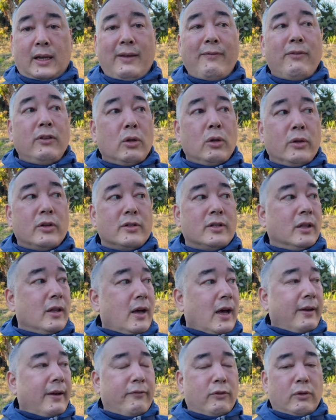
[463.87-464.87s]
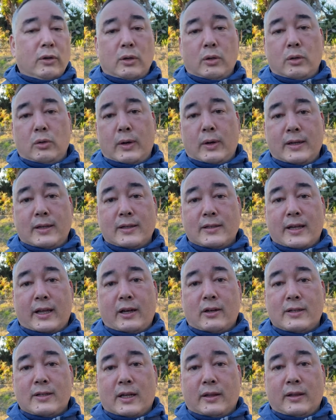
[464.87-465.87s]
Even though there's a lot of great
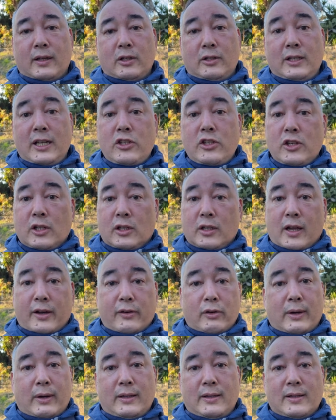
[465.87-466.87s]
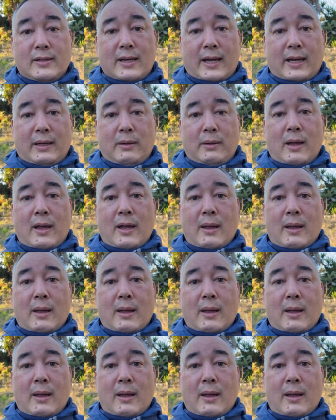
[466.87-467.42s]
designers out there teaching a lot of great design